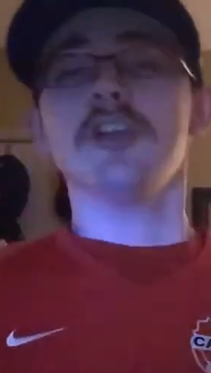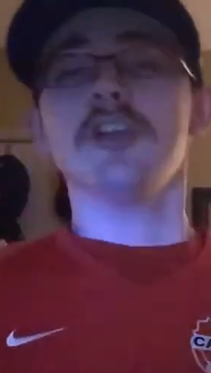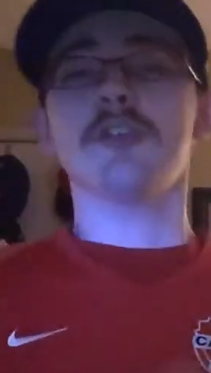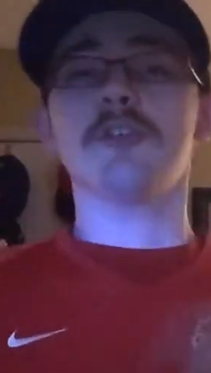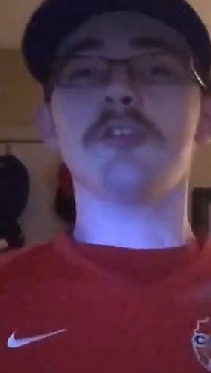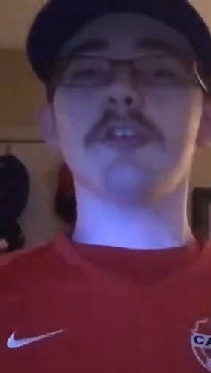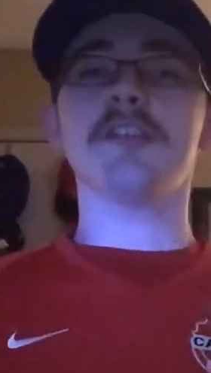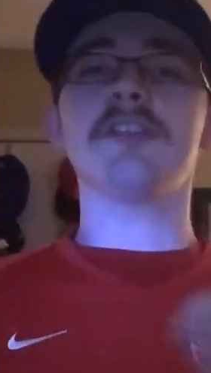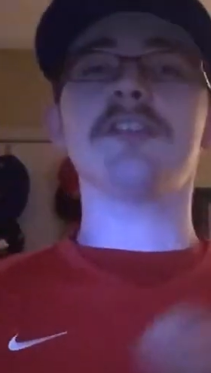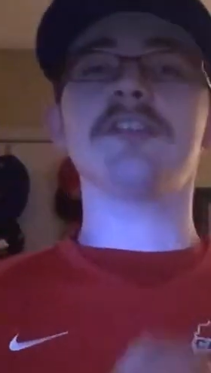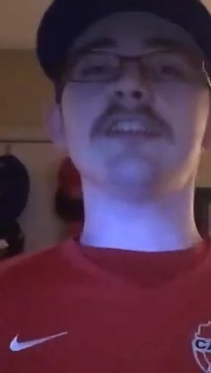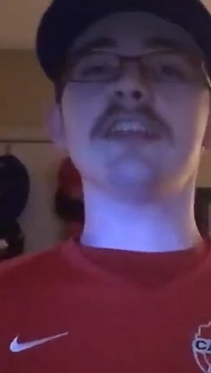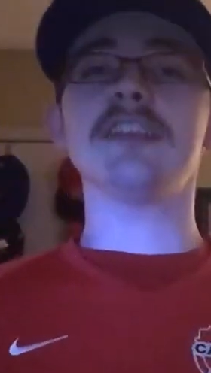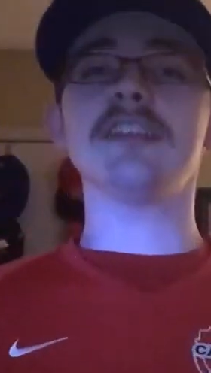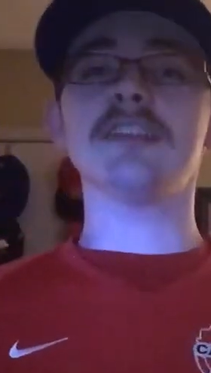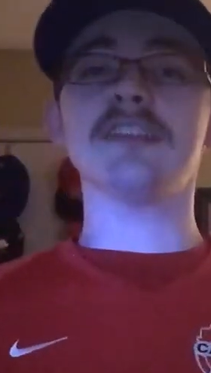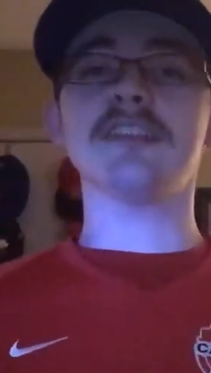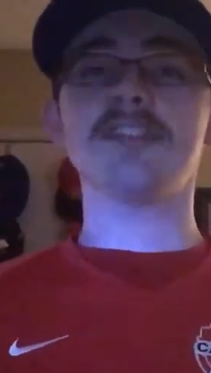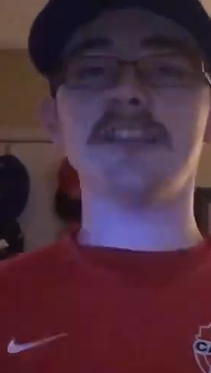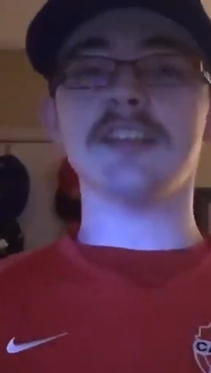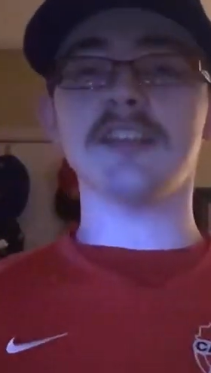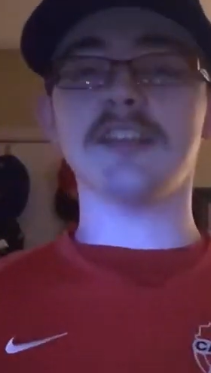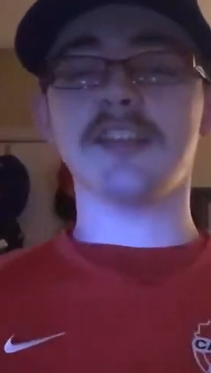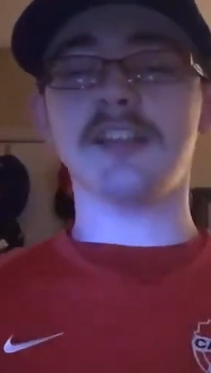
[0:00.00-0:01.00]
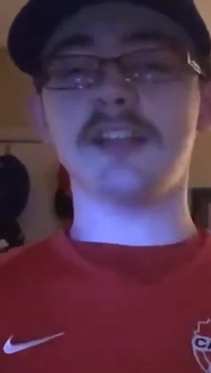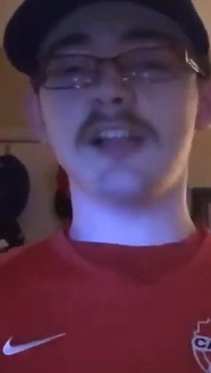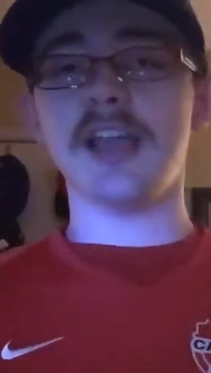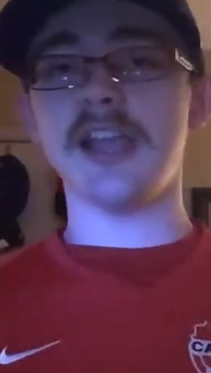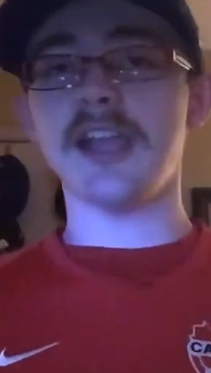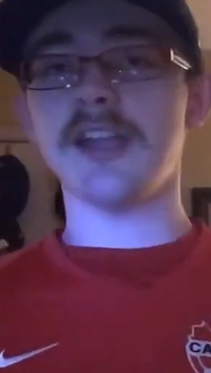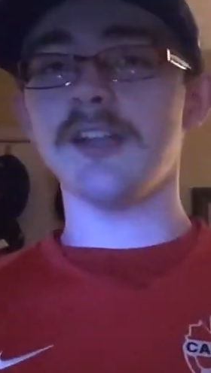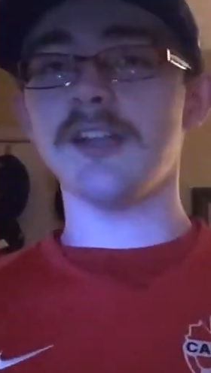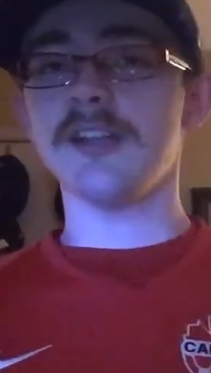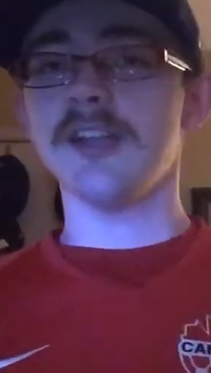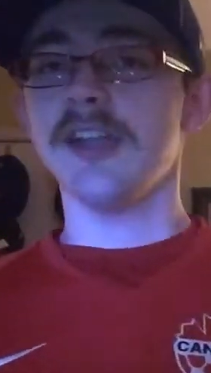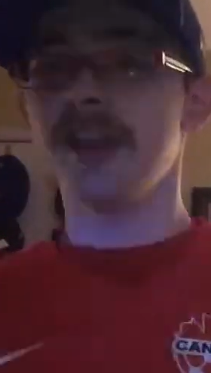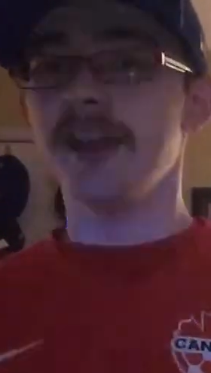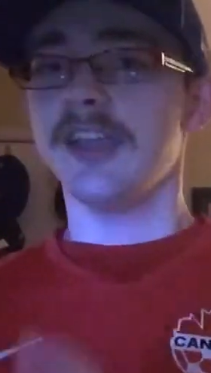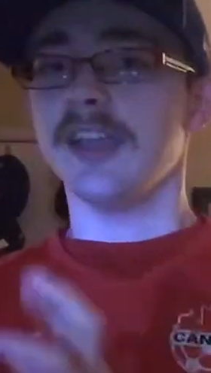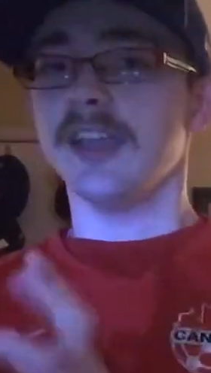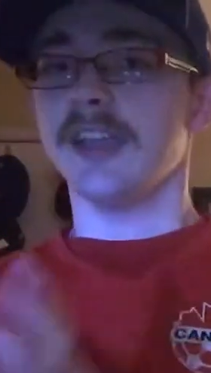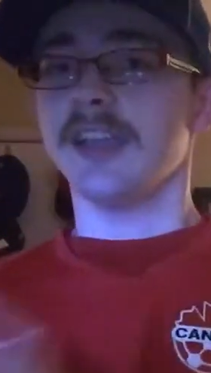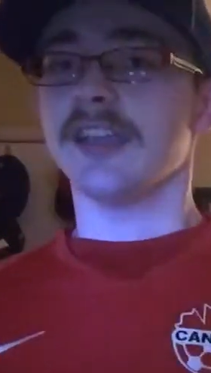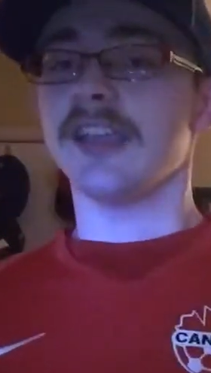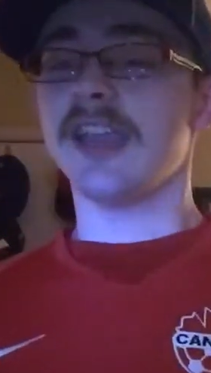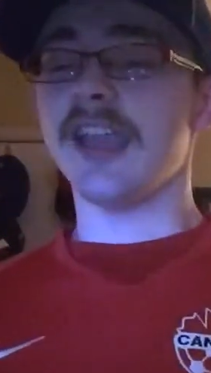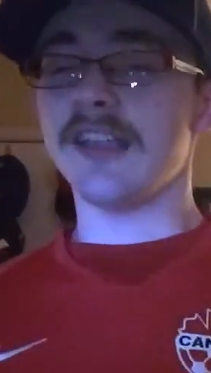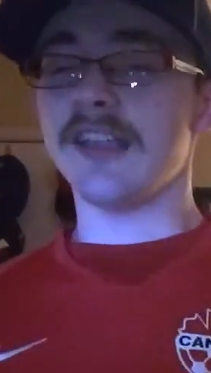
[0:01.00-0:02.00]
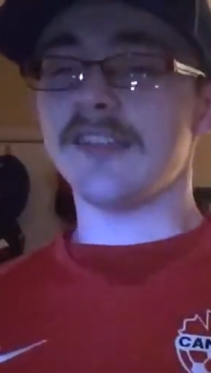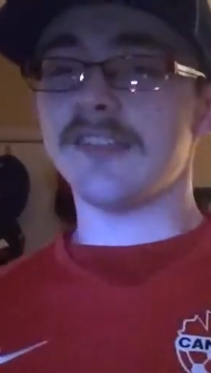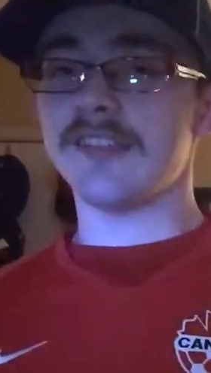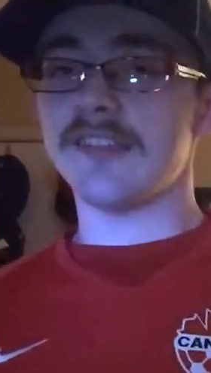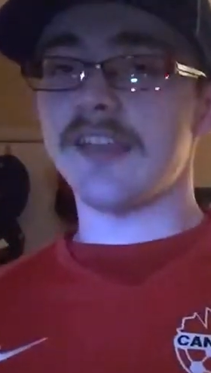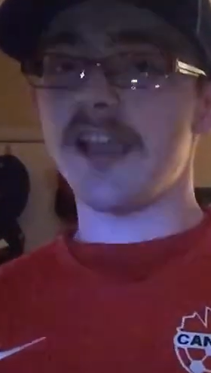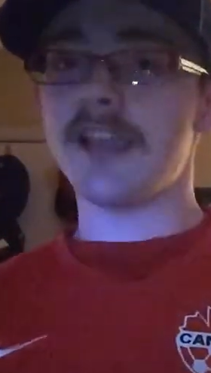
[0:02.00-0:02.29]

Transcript: Christine Sinclair gets